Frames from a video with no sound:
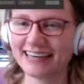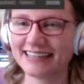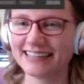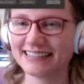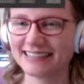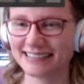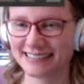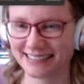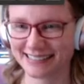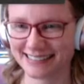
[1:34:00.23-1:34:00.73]
do
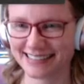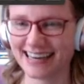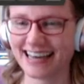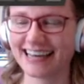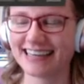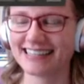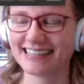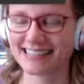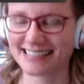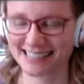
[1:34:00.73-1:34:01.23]
not
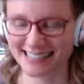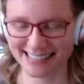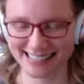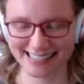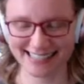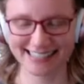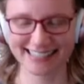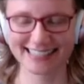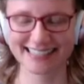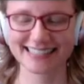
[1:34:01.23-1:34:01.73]
nasalize our
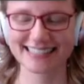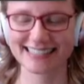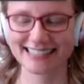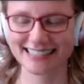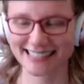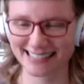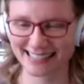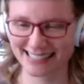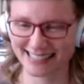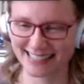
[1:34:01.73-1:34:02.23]
vowels. We
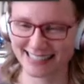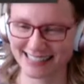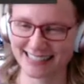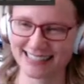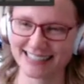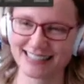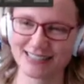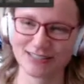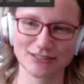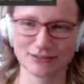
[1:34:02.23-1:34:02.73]
prenasalize
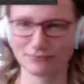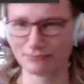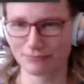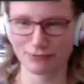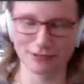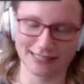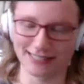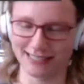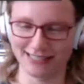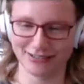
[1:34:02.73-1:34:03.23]

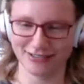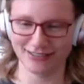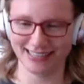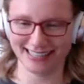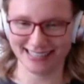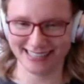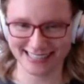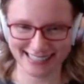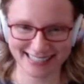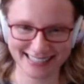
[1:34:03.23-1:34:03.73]
them.
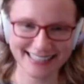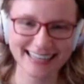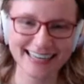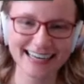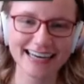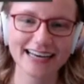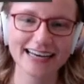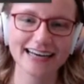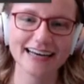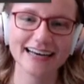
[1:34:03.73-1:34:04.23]

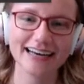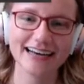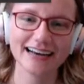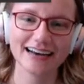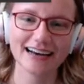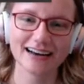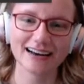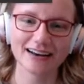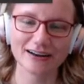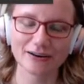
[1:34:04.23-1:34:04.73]
All right.